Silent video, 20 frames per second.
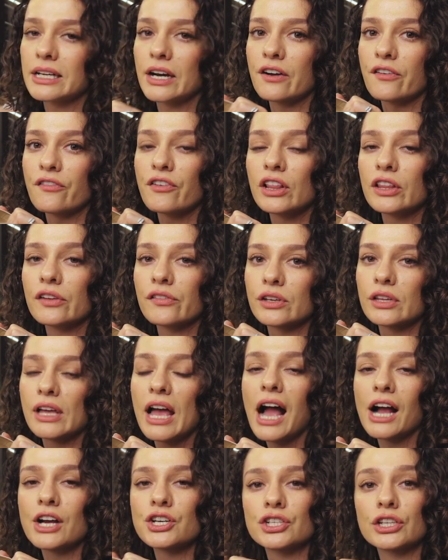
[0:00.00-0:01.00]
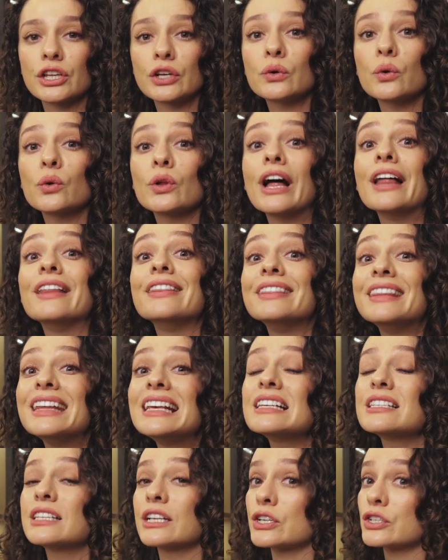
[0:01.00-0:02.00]
are really actually cool, and
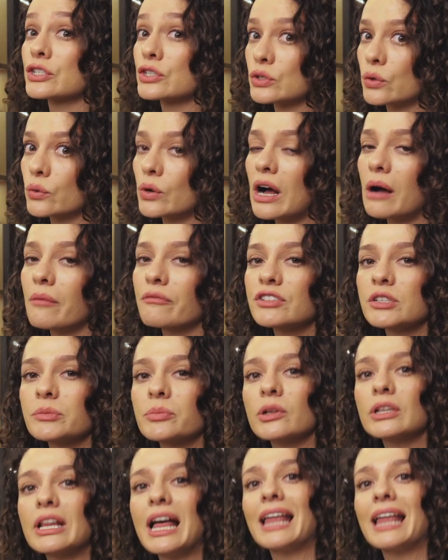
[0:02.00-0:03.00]
these are so comfortable.